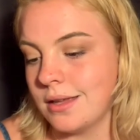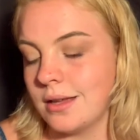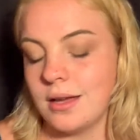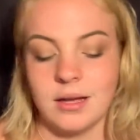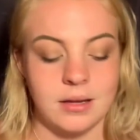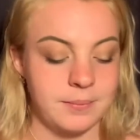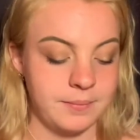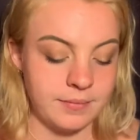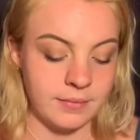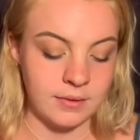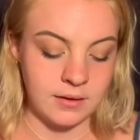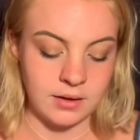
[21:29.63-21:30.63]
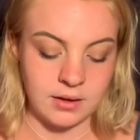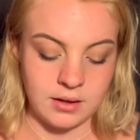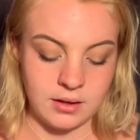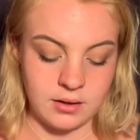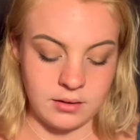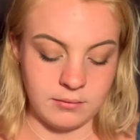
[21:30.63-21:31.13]
Let me
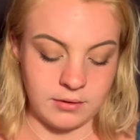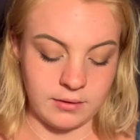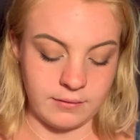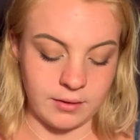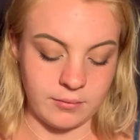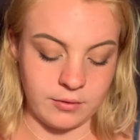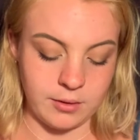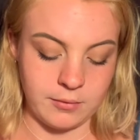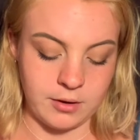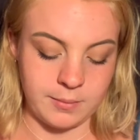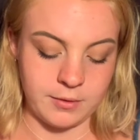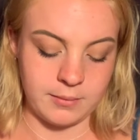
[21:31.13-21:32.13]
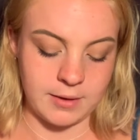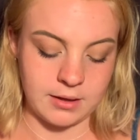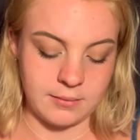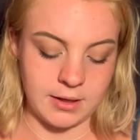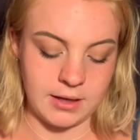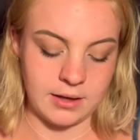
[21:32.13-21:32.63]
see if I can warm her up on the back
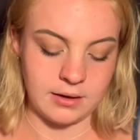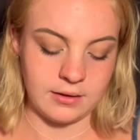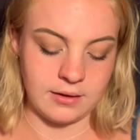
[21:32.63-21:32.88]
of my hand.